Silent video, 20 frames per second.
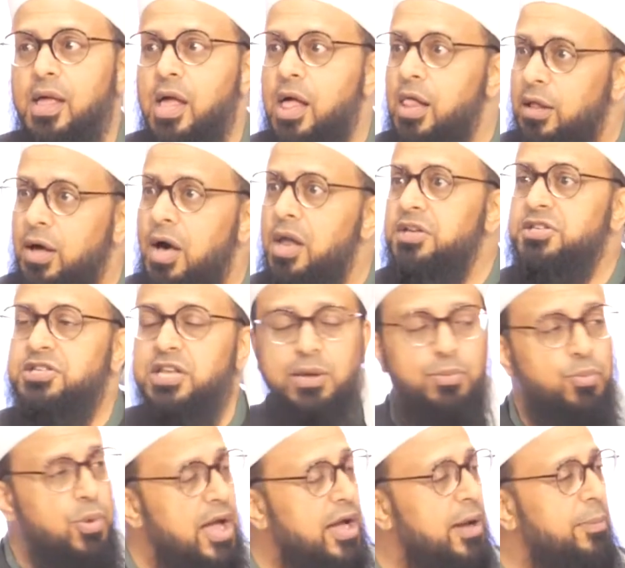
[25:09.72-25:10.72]
He'll go to
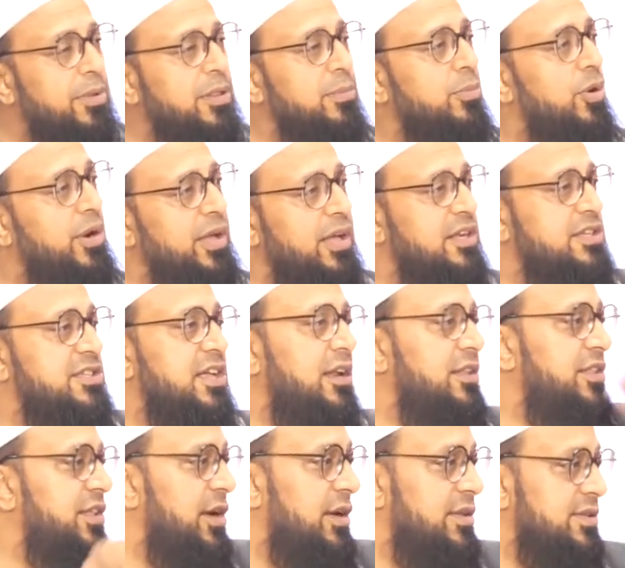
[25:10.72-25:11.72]
sleep, wake up in the morning, he'll tell
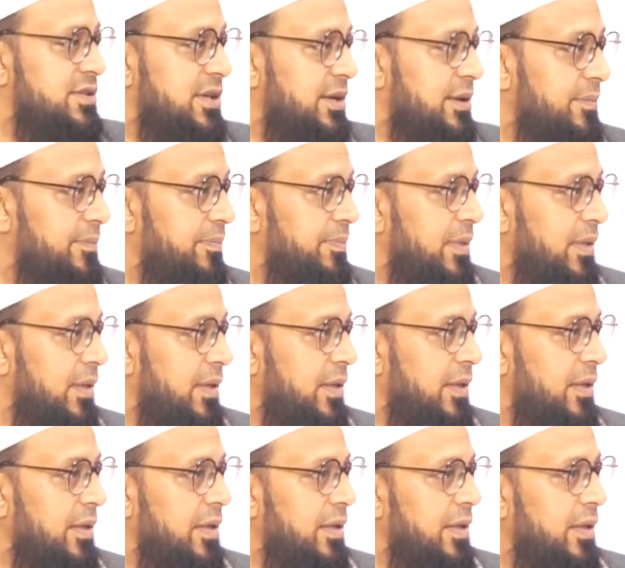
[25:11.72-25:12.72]
you the answer.
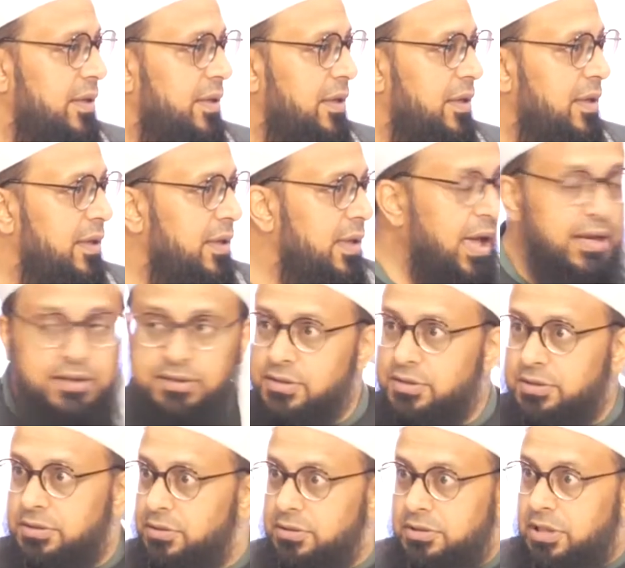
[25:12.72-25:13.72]

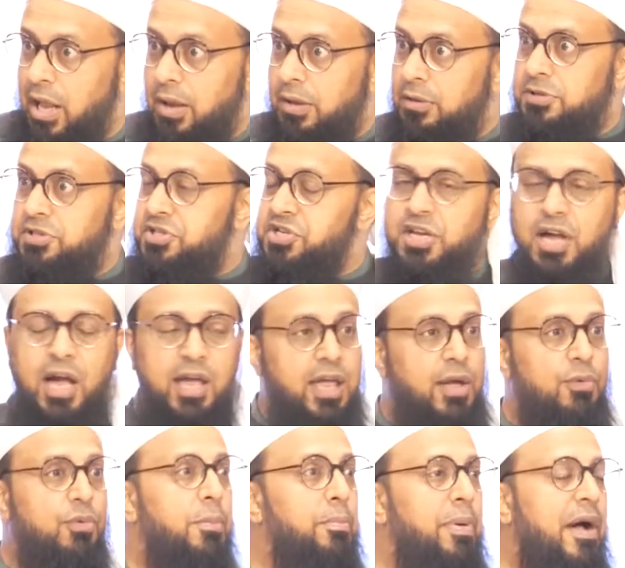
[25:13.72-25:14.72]
And the
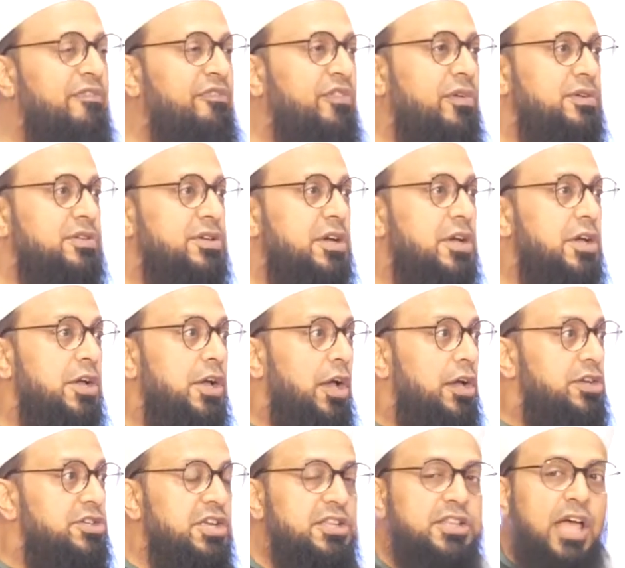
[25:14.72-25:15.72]
CIA were baffled,
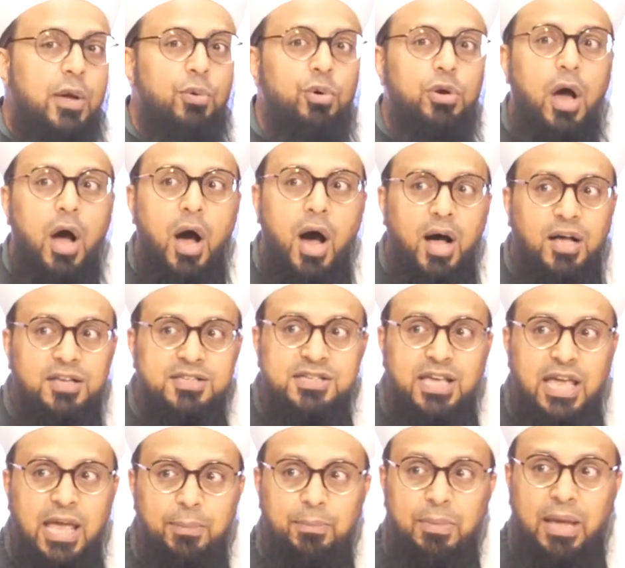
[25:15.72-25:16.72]
so they would
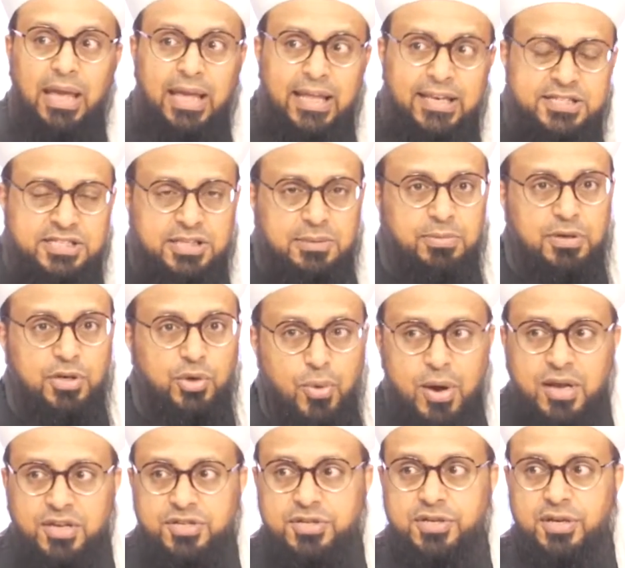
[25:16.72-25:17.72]
ask him intimate
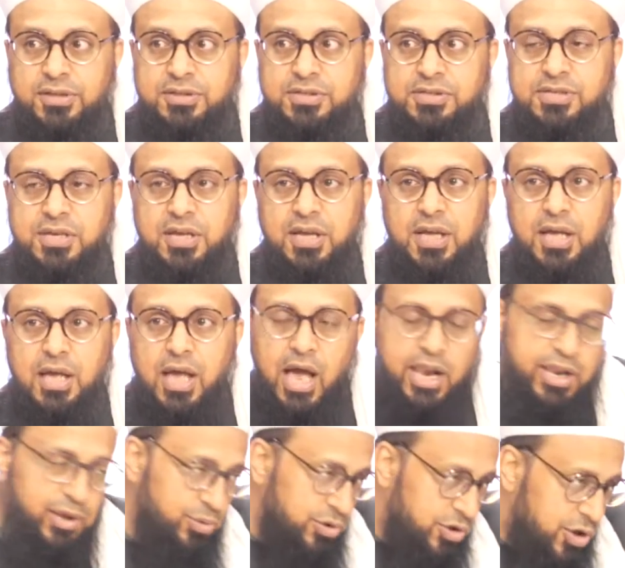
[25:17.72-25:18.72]
questions,
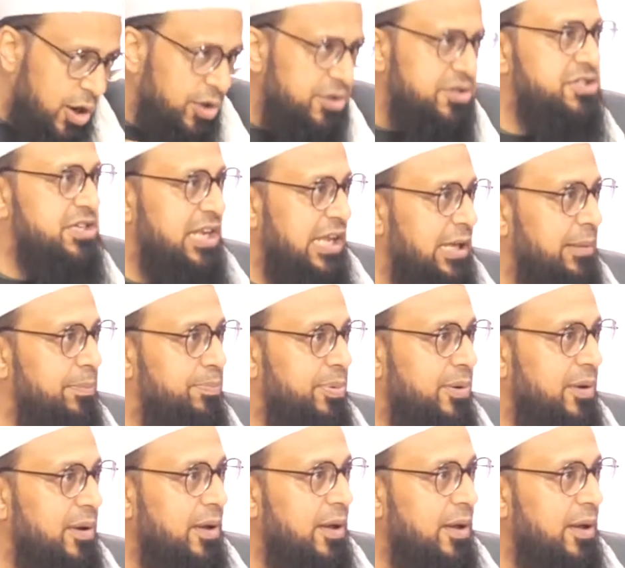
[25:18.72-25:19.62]
and he would go to sleep,